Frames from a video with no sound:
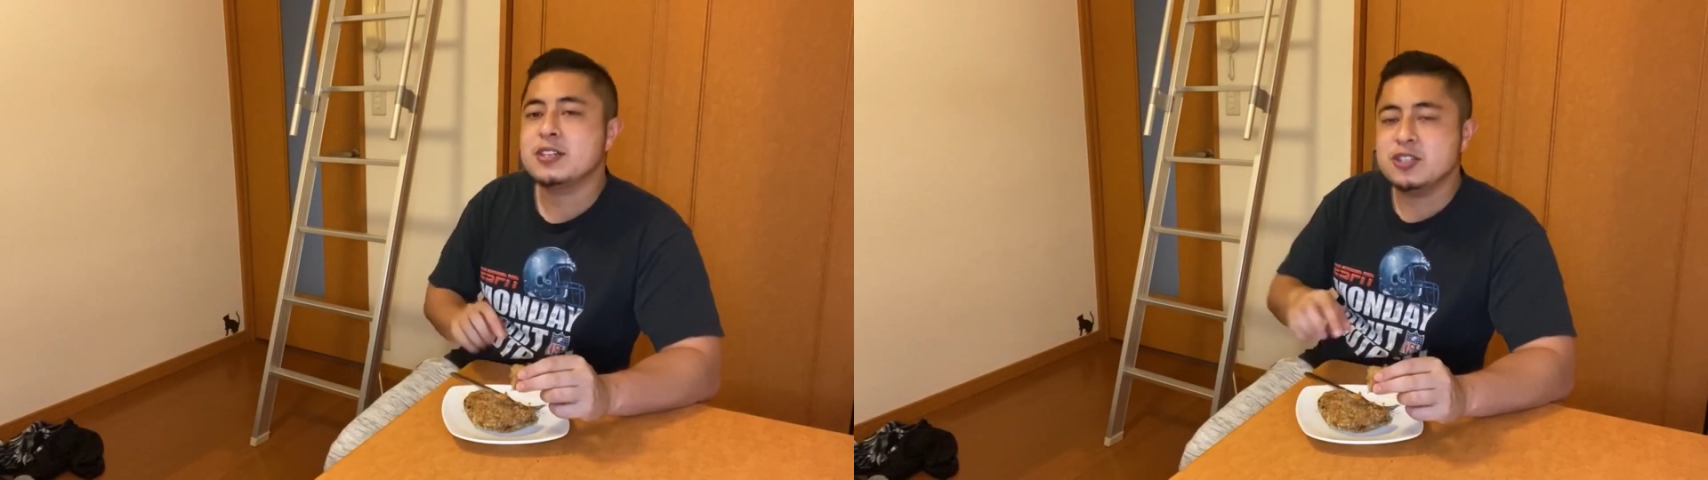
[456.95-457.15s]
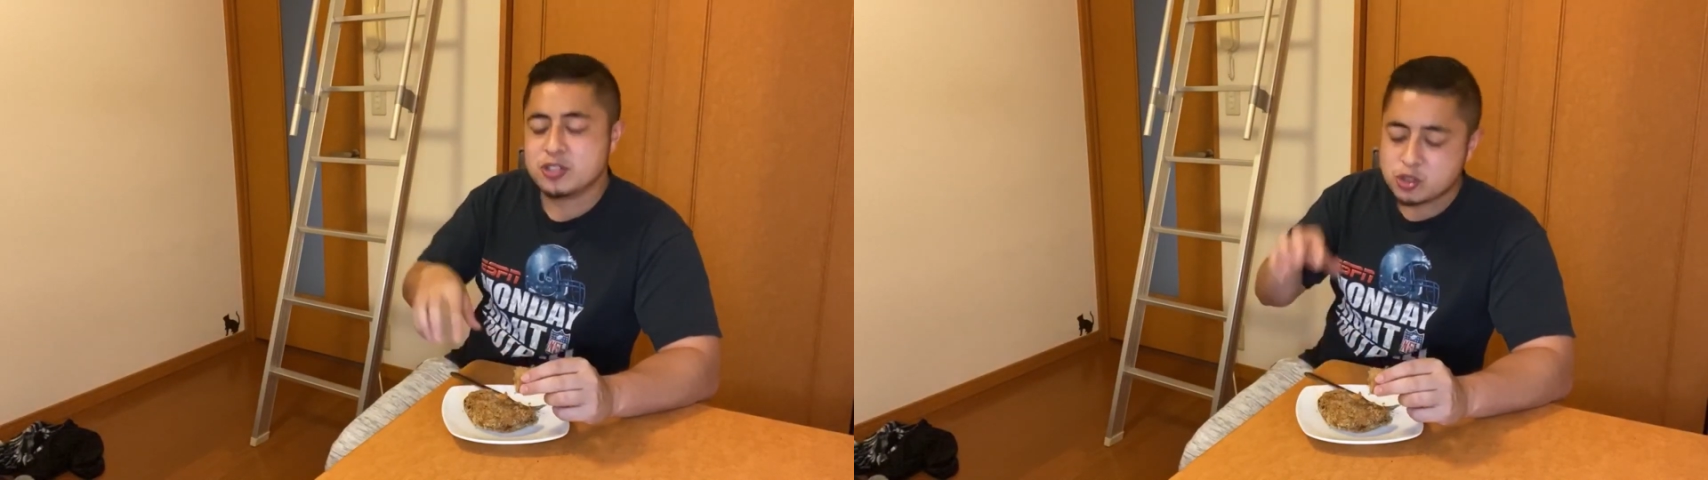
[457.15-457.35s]

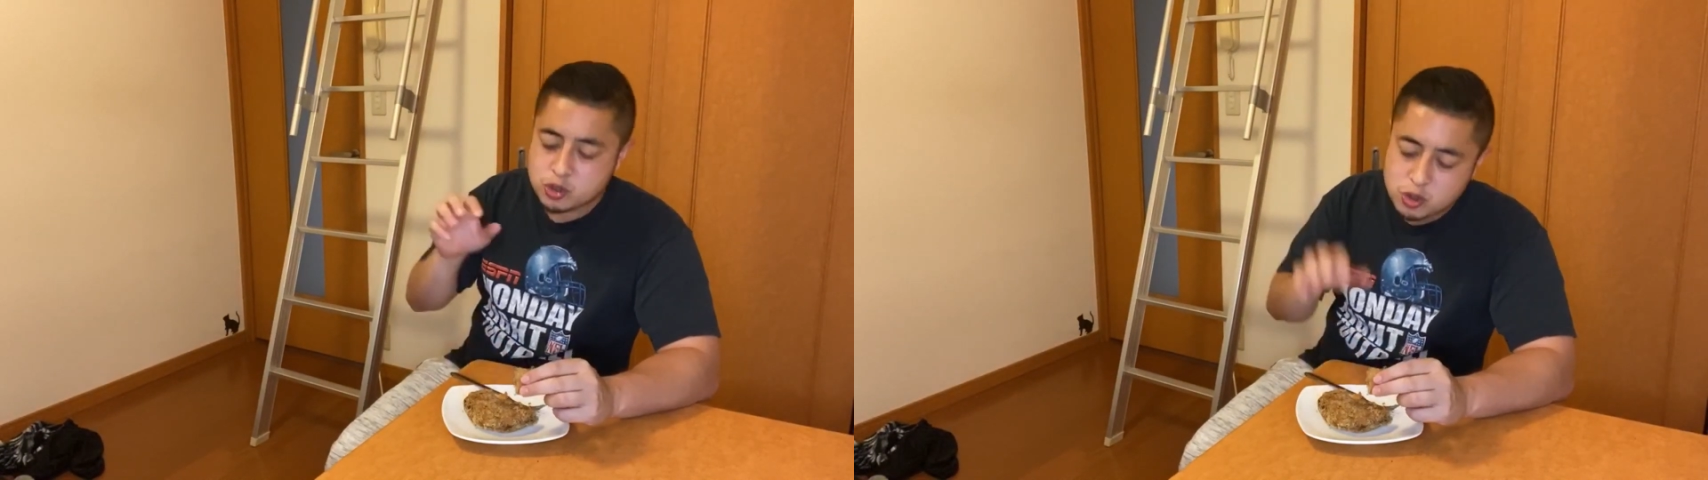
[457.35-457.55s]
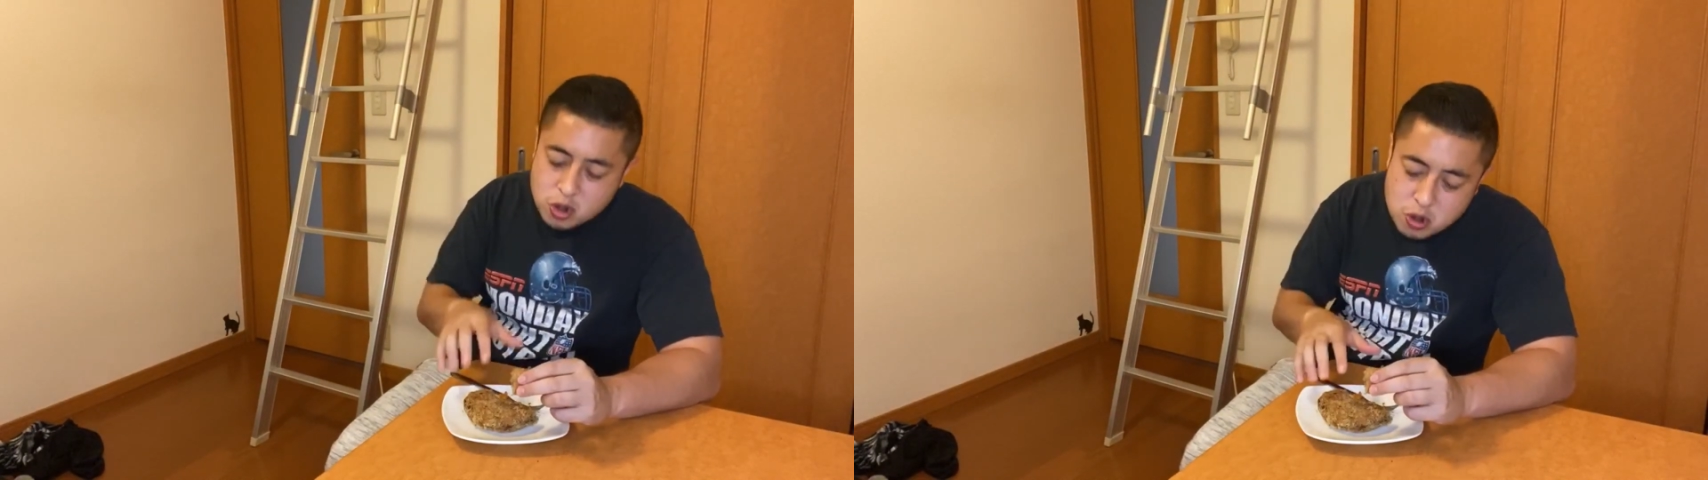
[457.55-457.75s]
this is
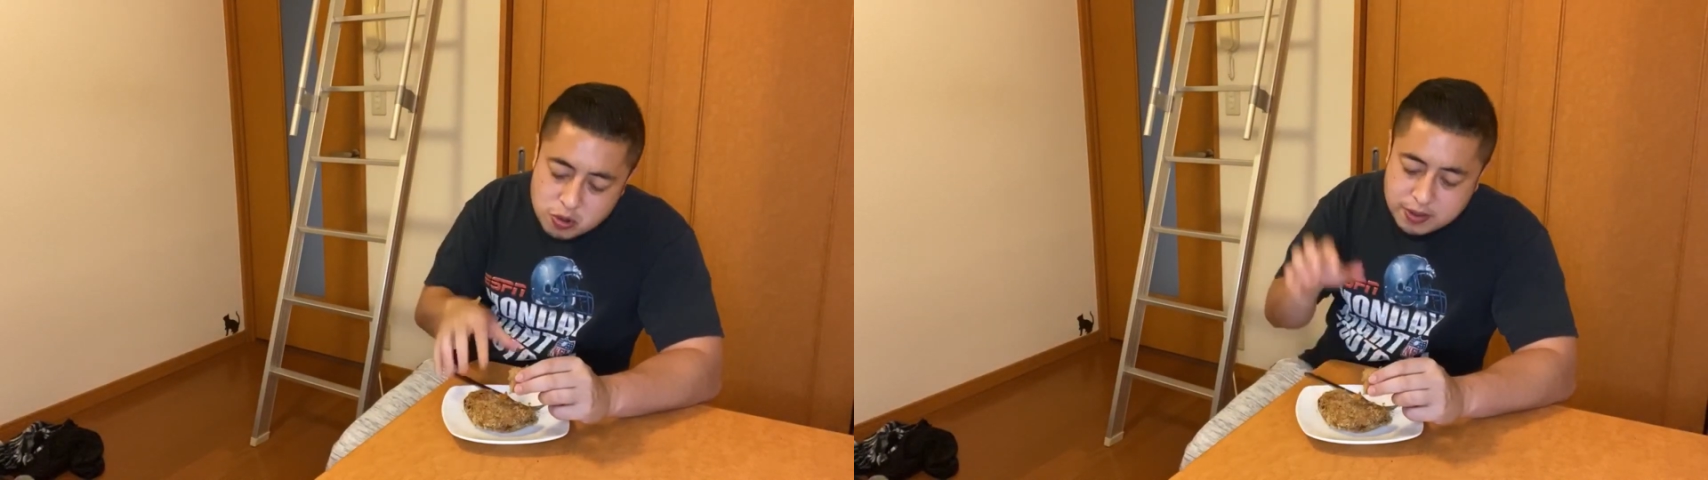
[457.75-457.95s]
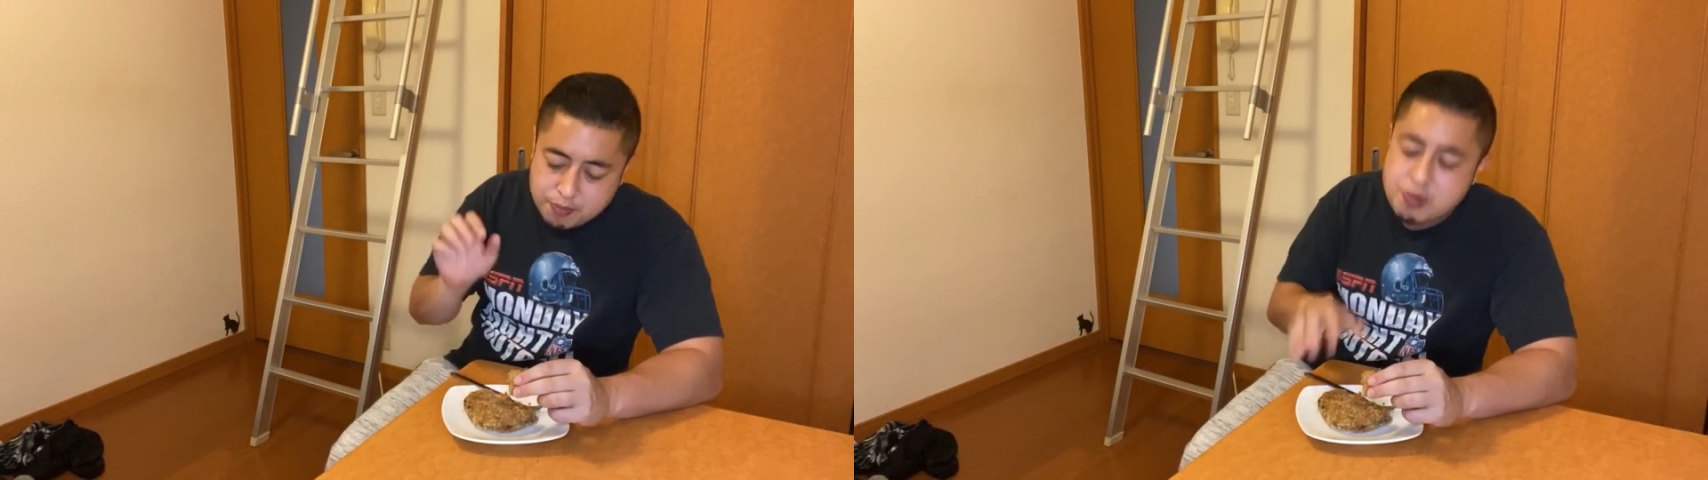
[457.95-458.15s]

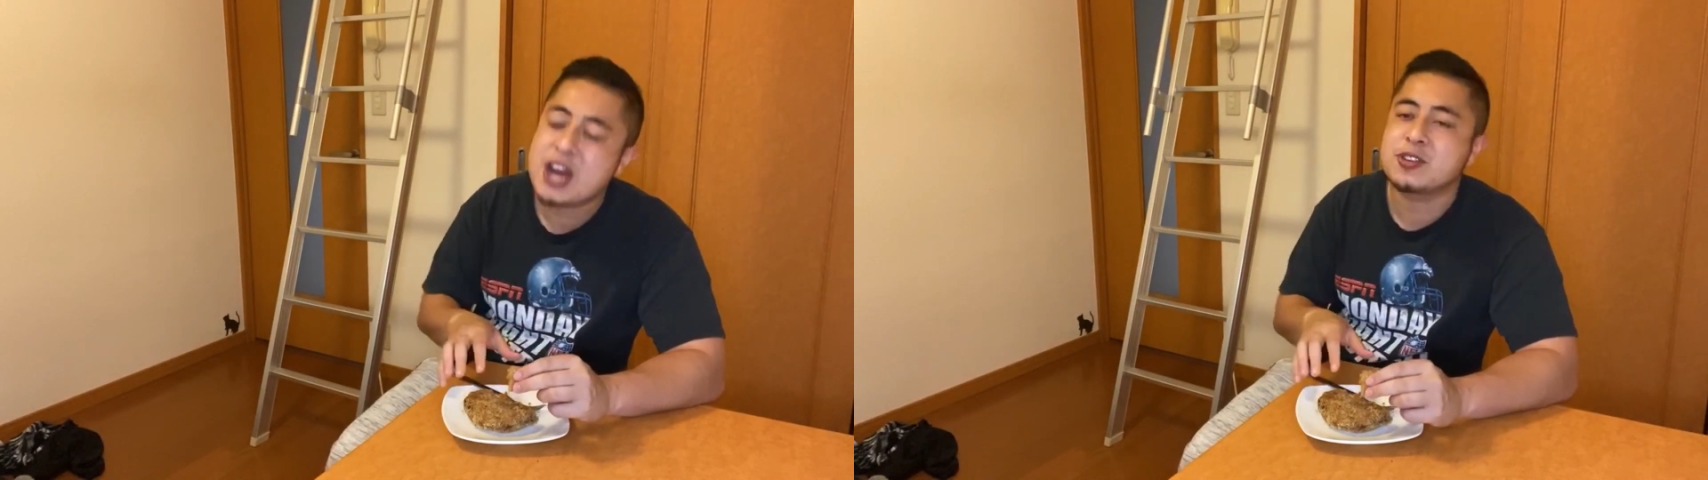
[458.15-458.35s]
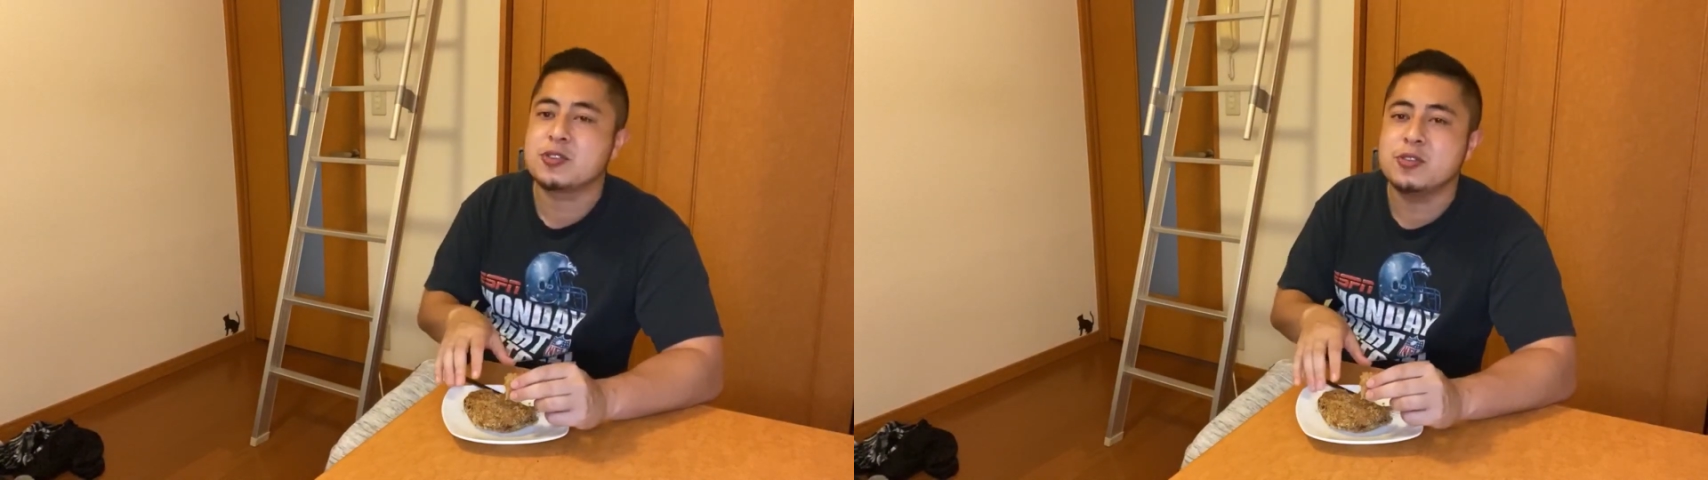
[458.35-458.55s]
so
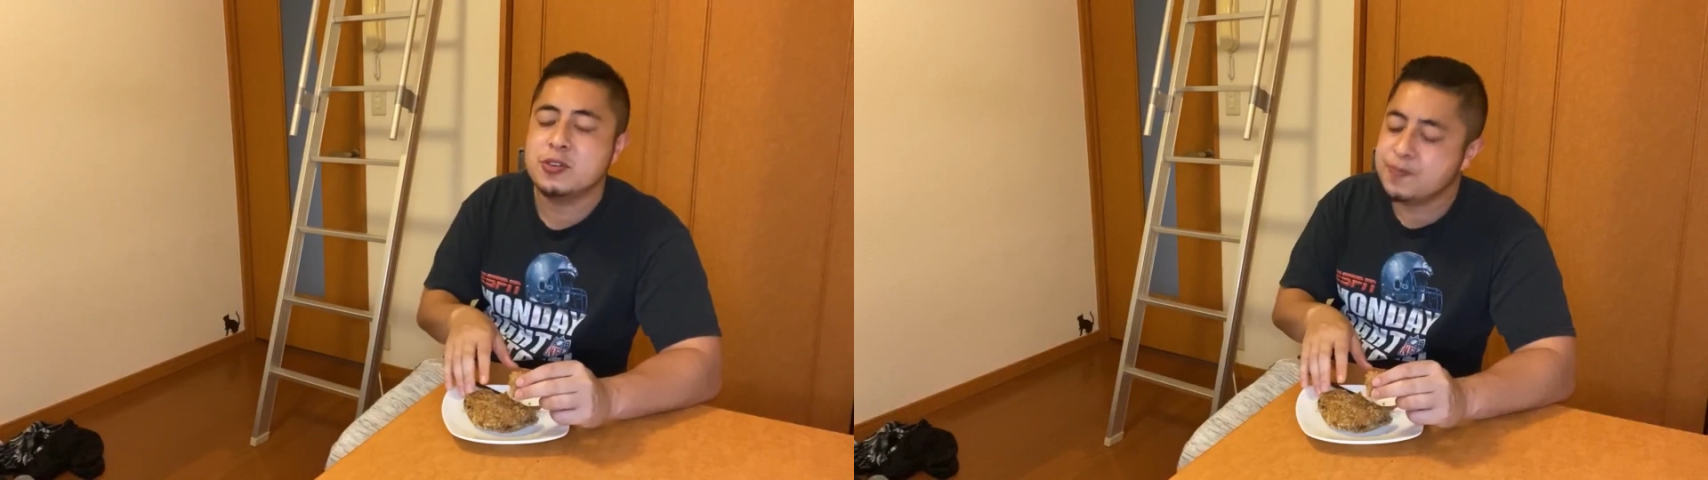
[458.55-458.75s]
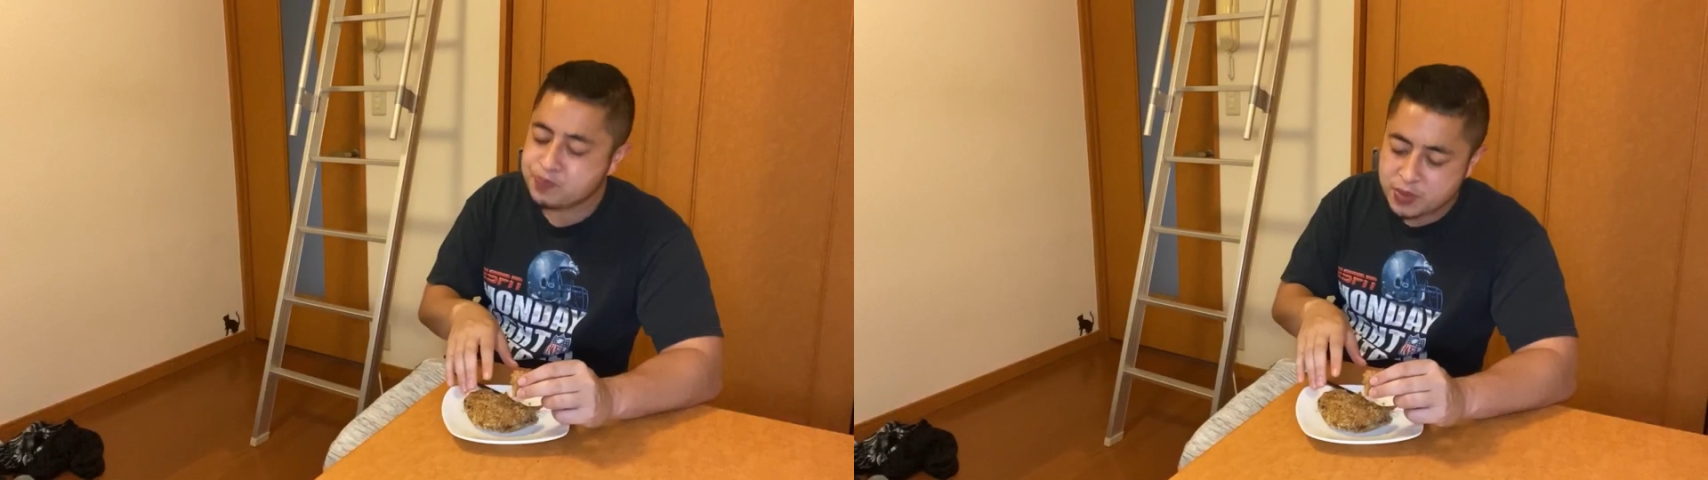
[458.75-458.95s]

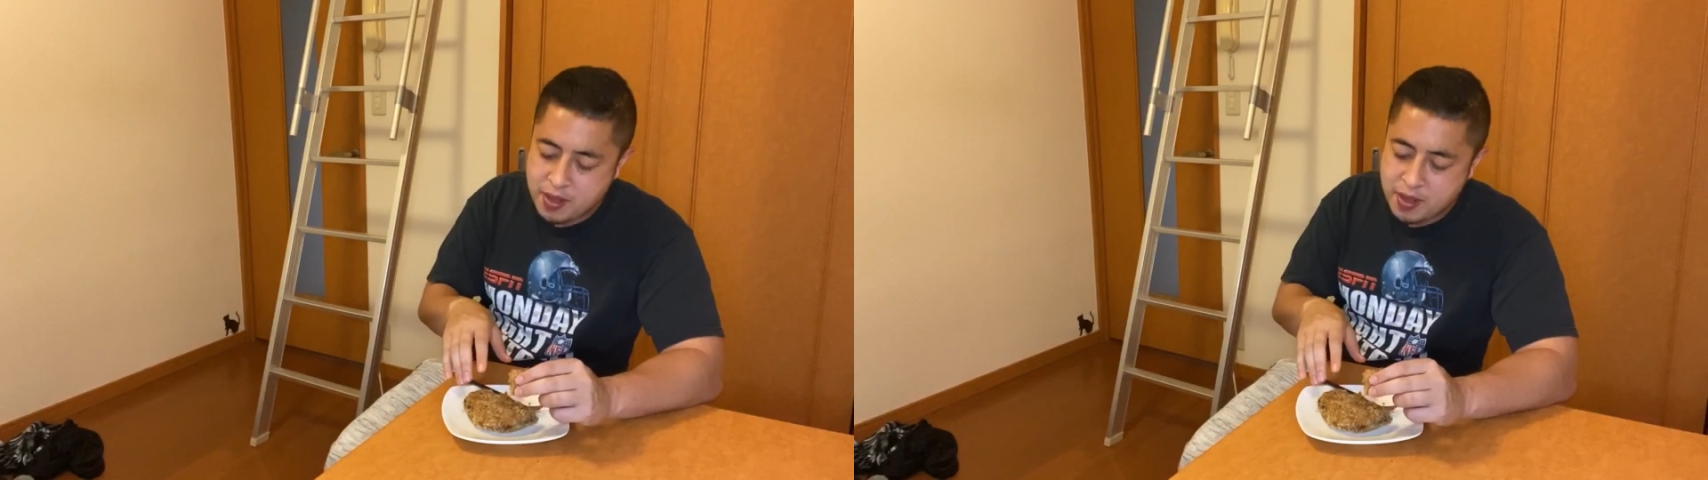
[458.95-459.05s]
impractical,